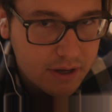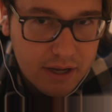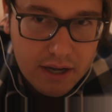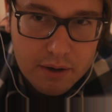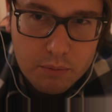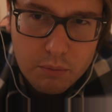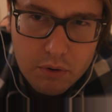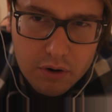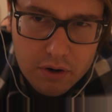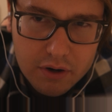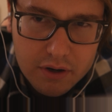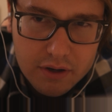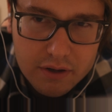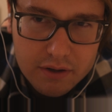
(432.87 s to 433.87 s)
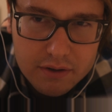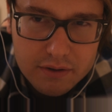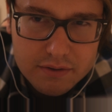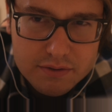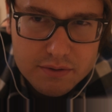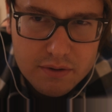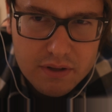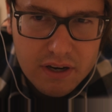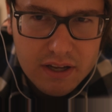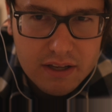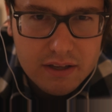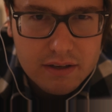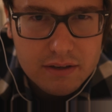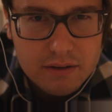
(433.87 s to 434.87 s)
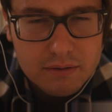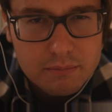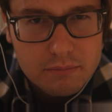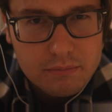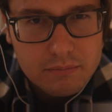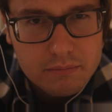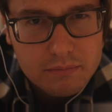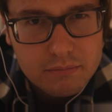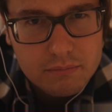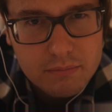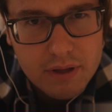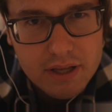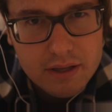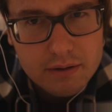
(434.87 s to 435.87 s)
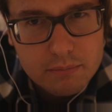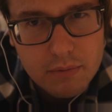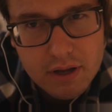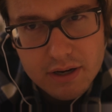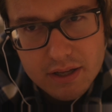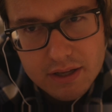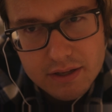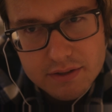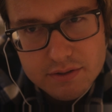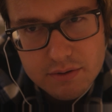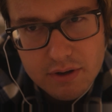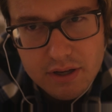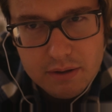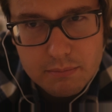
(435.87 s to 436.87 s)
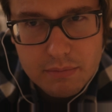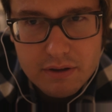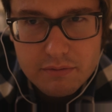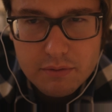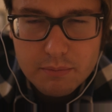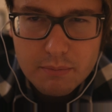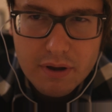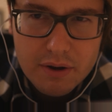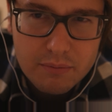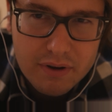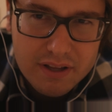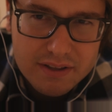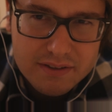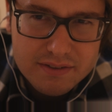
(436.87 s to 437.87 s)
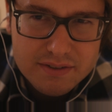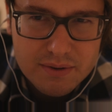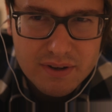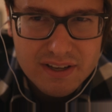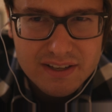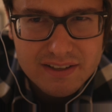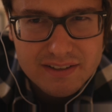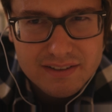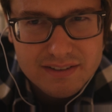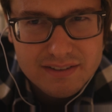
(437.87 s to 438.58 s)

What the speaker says: I work so that I can make money, so I can pay for my rent, so I can